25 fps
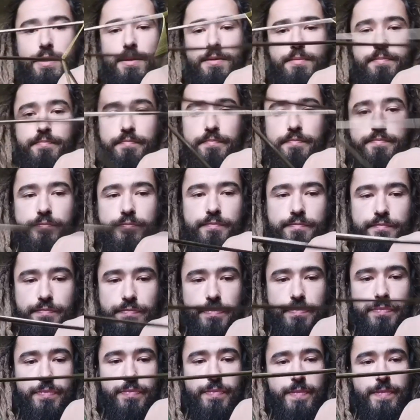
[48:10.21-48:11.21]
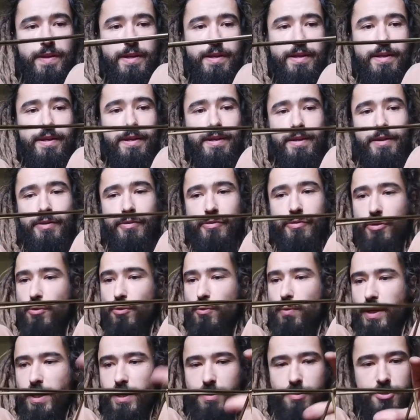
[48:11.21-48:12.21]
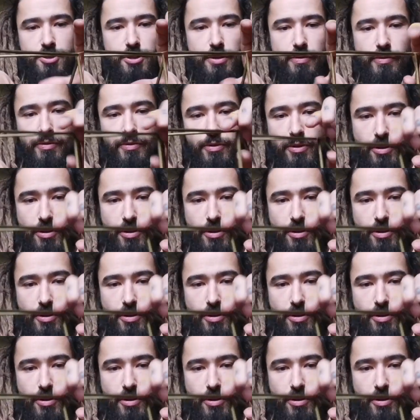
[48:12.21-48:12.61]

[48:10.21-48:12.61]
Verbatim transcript: So we can just close that corner.